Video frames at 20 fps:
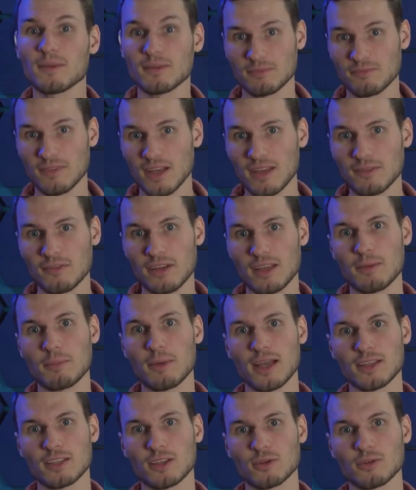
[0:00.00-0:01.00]
Very, very
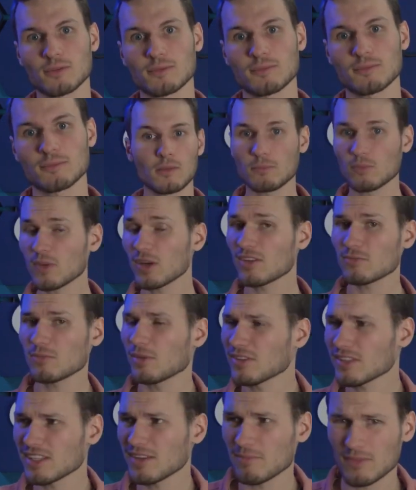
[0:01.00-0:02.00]
practical.
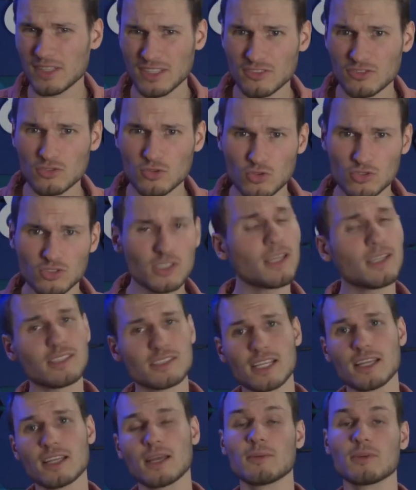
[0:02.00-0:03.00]
Proxmox can be installed and
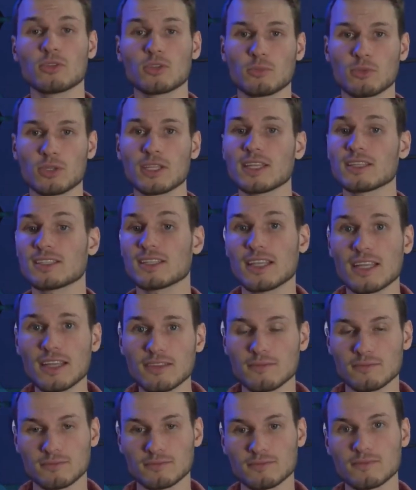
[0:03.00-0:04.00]
set up super easily.
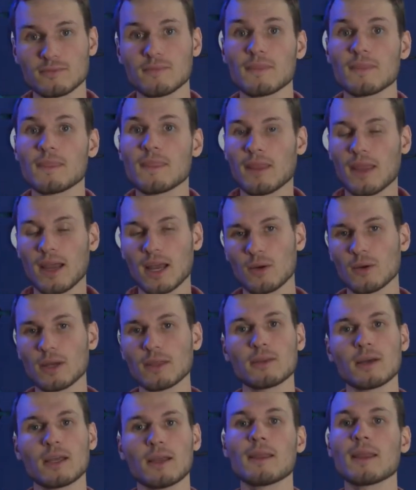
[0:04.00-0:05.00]

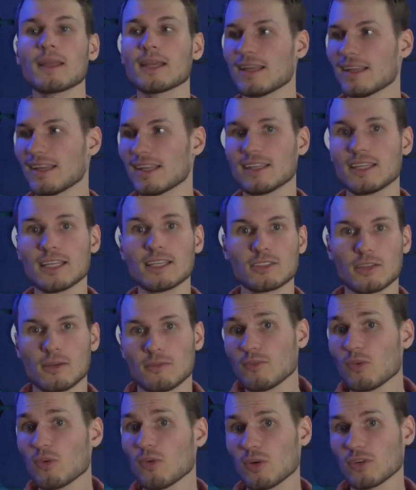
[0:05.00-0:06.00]
However, it is
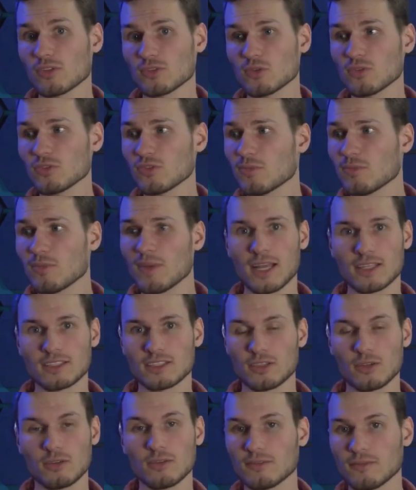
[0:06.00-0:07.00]
of course also
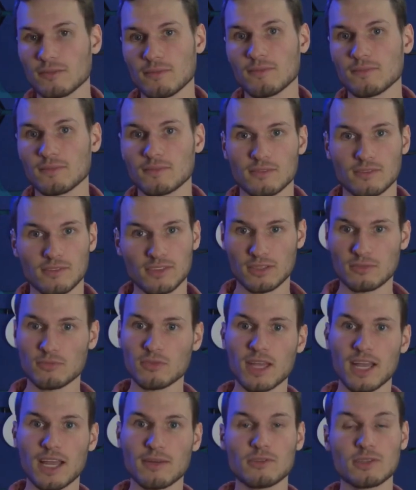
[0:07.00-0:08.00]
practical. If
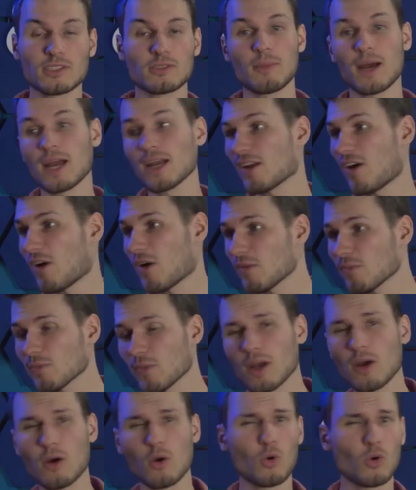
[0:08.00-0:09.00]
we have a smart home
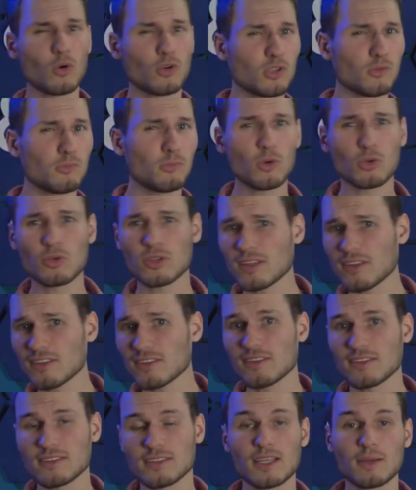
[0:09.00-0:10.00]
where all
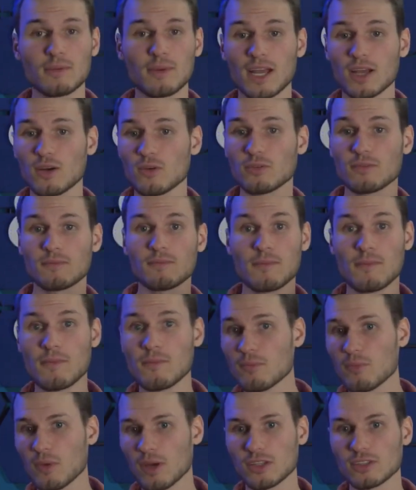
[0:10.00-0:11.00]
components somehow
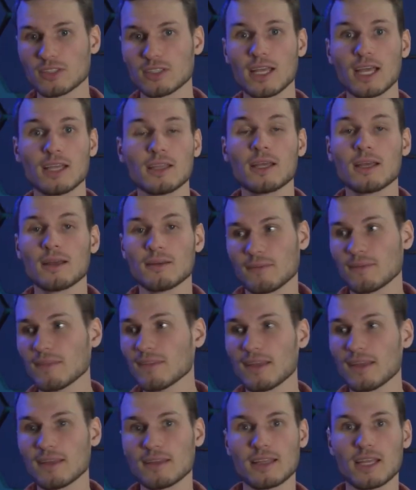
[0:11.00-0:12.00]
work together,
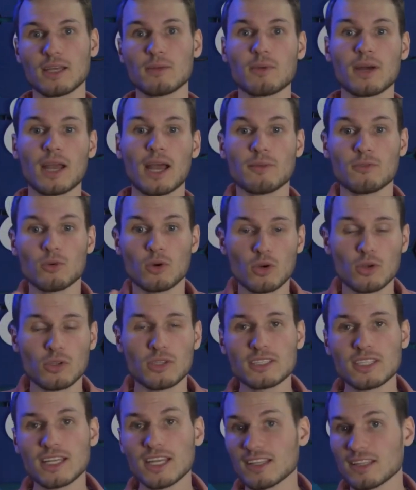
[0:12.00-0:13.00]
that we have all
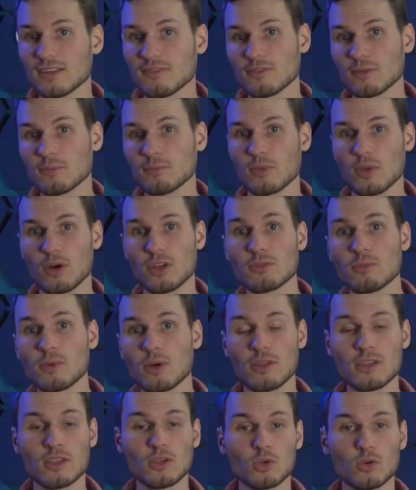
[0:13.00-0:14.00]
the data from
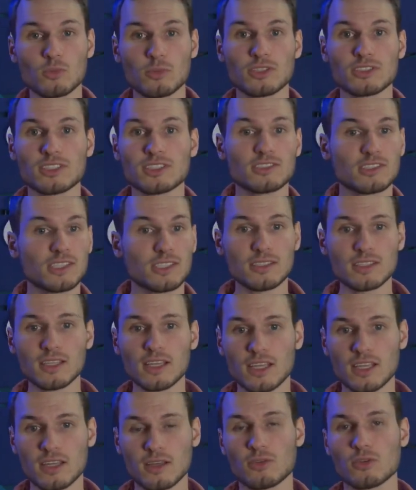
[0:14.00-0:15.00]
Proxmox and Home Assistant
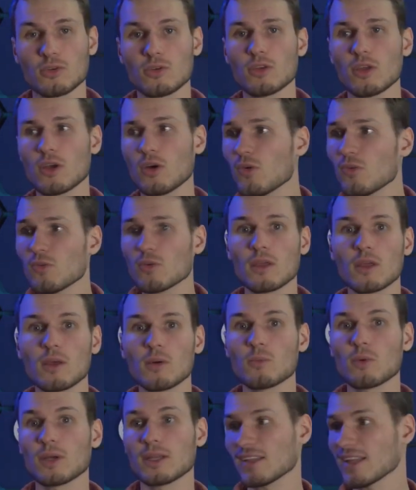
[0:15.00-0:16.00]
to know
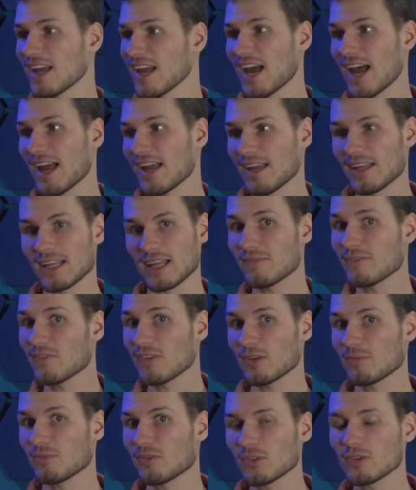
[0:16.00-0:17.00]
what the higher level
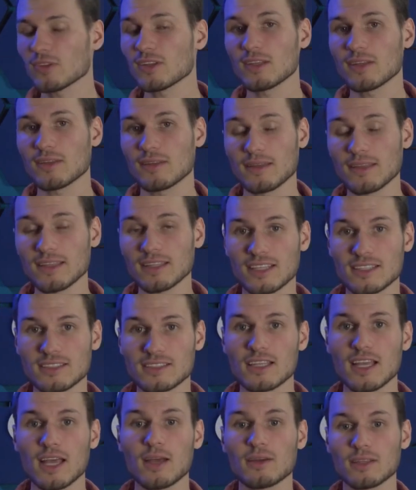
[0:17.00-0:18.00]
computer is
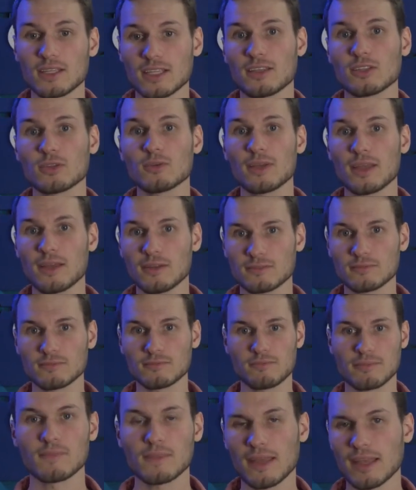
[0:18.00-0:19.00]
currently doing.
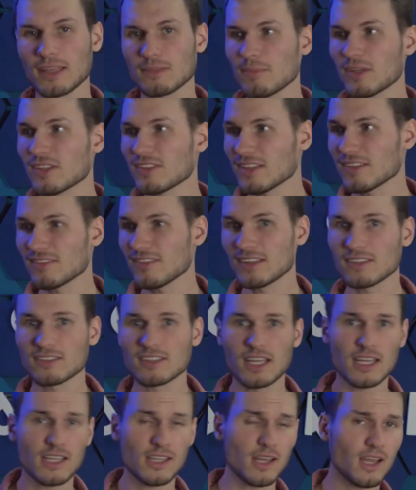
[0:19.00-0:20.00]
Especially things
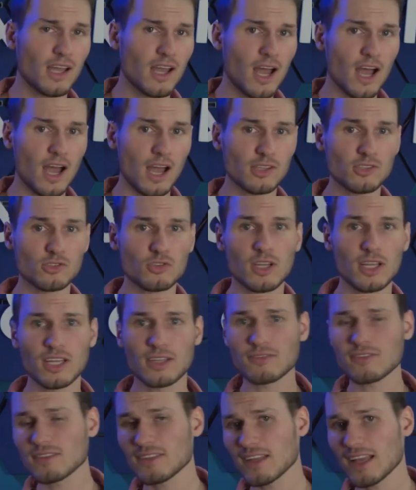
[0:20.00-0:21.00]
like hard
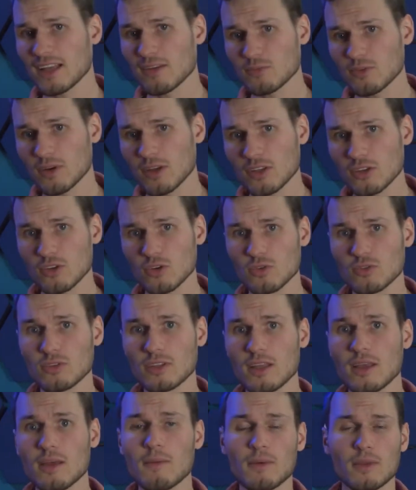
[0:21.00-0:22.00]
drives, network load,
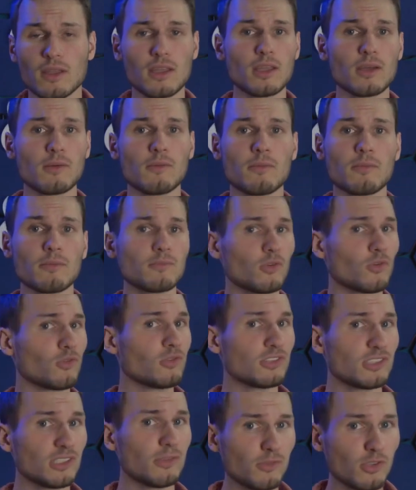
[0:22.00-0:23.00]
or
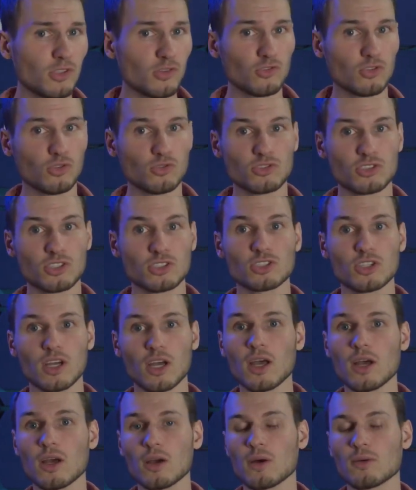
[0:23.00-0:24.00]
CPU usage
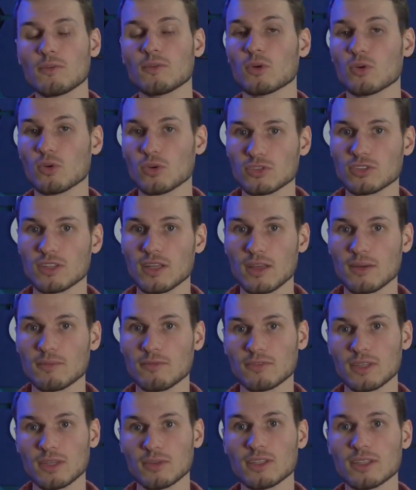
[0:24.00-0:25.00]
are of course
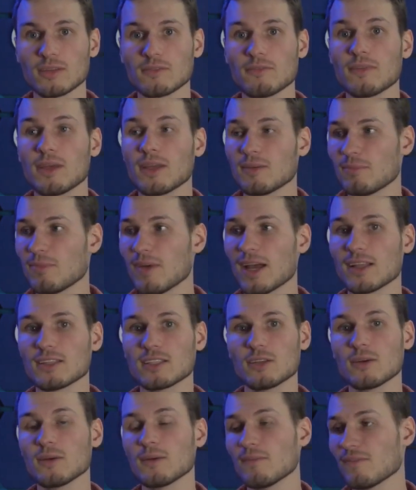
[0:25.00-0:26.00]
very, very
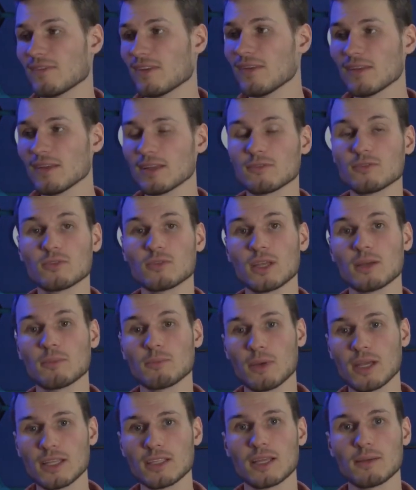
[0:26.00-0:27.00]
practical if you can
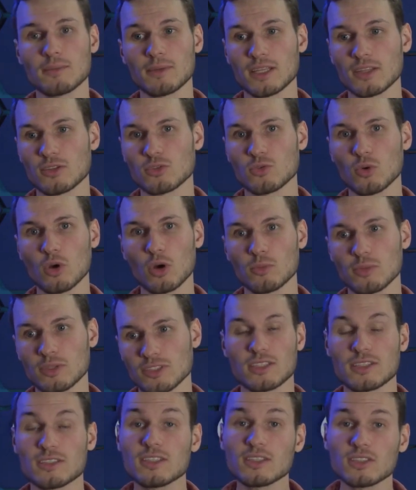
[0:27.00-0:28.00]
bring them into Home
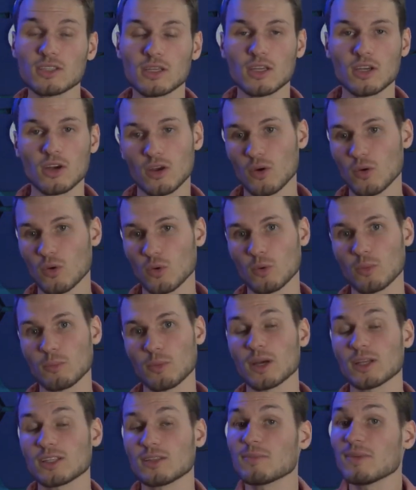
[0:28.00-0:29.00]
Assistant or
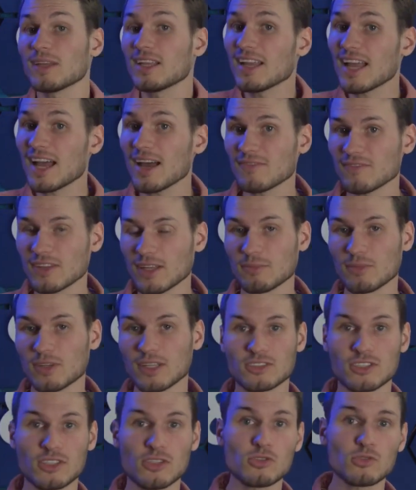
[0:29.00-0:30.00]
possibly have the
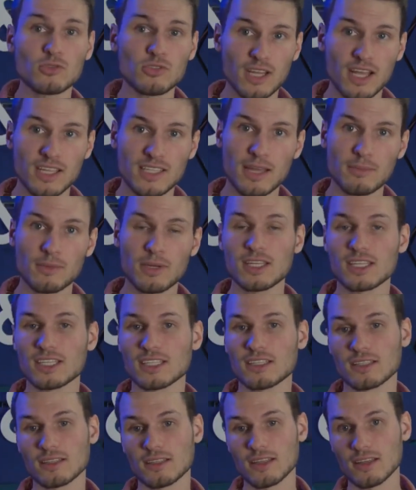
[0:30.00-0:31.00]
ability to
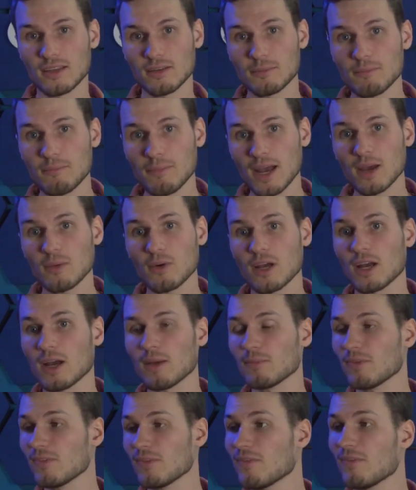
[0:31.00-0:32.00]
dynamically power
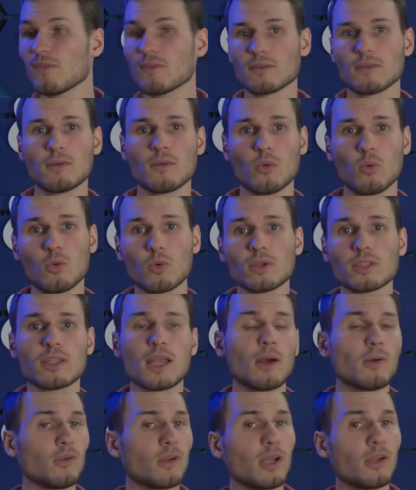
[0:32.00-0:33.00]
up or
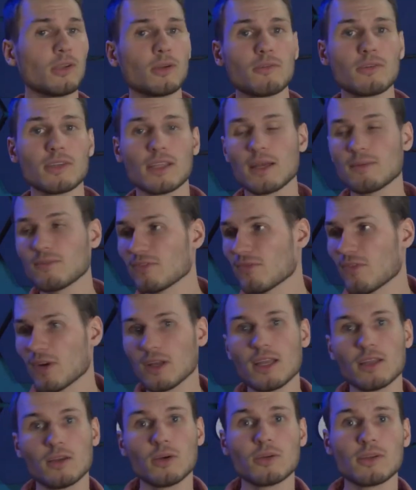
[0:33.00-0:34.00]
down other VMs
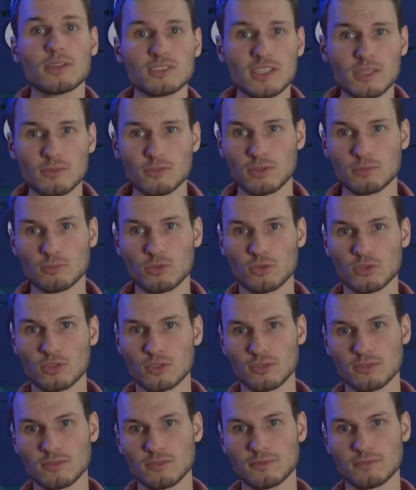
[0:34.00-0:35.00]
running on the same
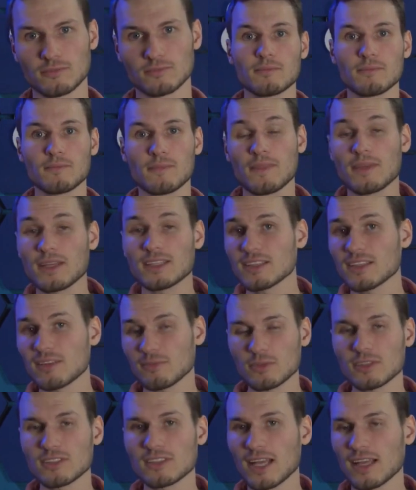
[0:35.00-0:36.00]
computer. This is
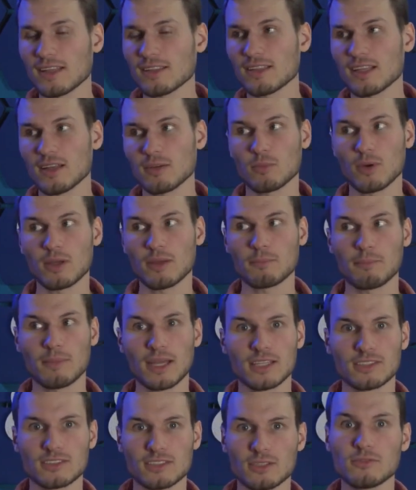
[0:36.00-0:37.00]
precisely what
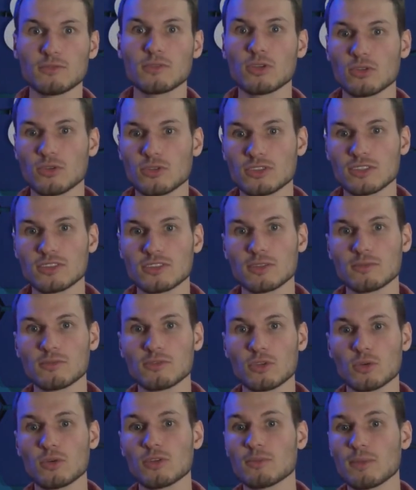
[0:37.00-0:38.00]
makes a virtual system
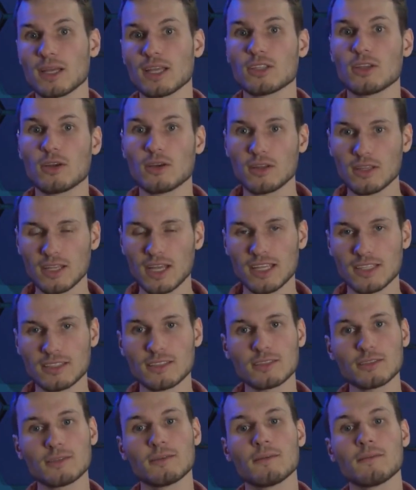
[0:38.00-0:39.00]
so special, and